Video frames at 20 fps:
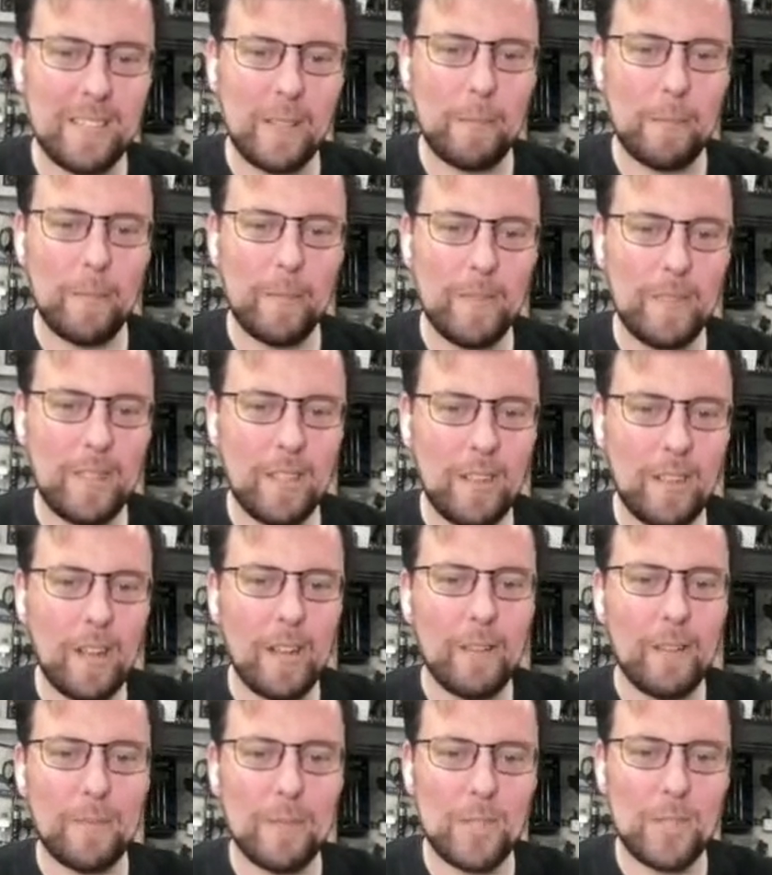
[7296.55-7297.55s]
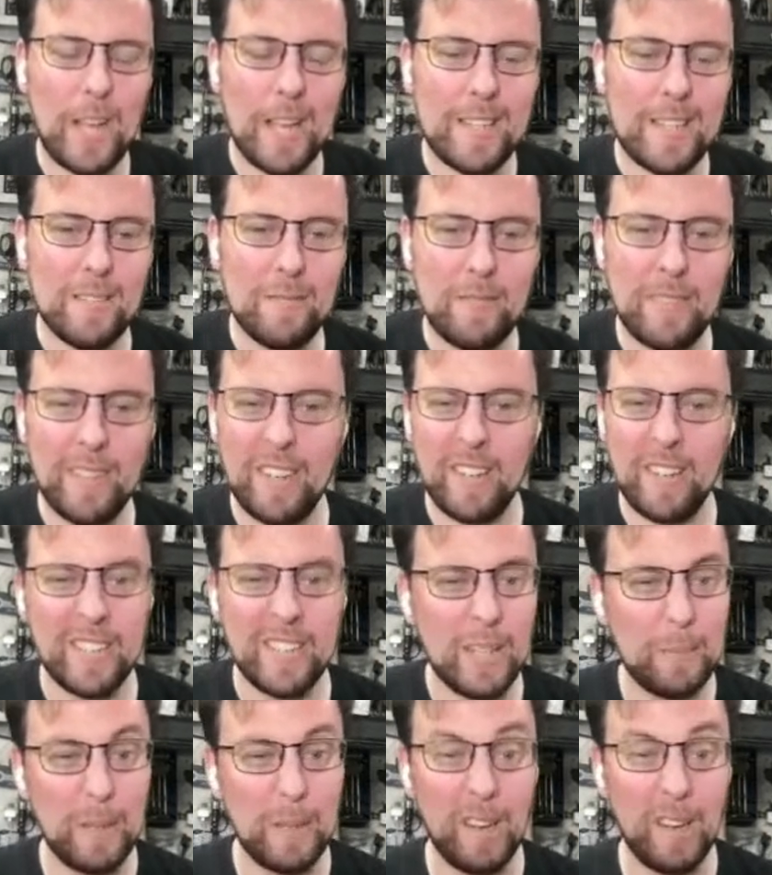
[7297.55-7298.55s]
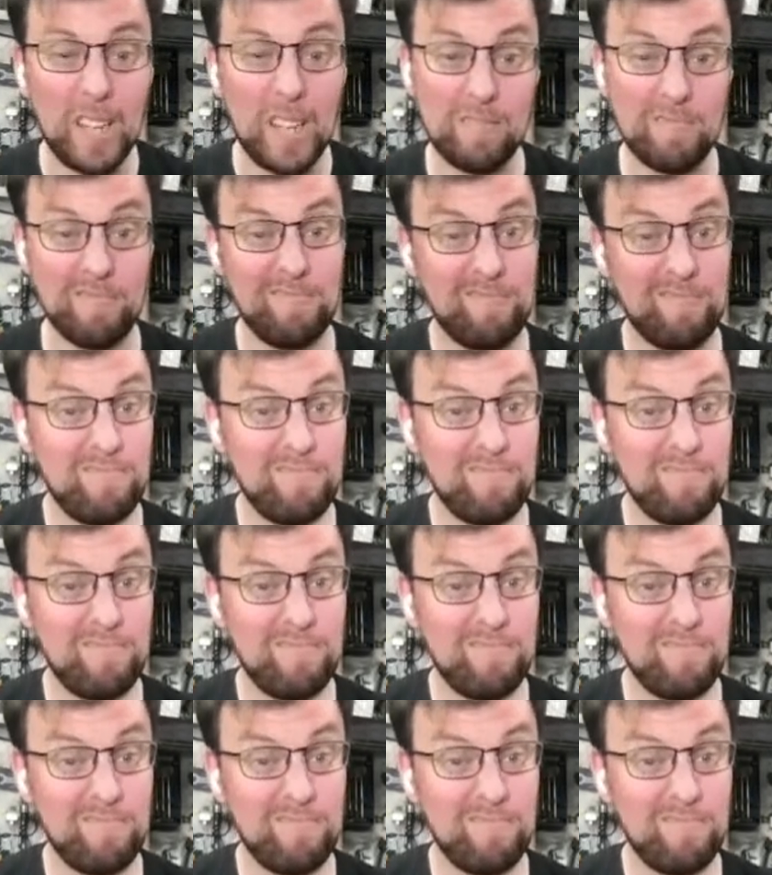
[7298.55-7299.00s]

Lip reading: the guy from Jacksonville, and they'd be like,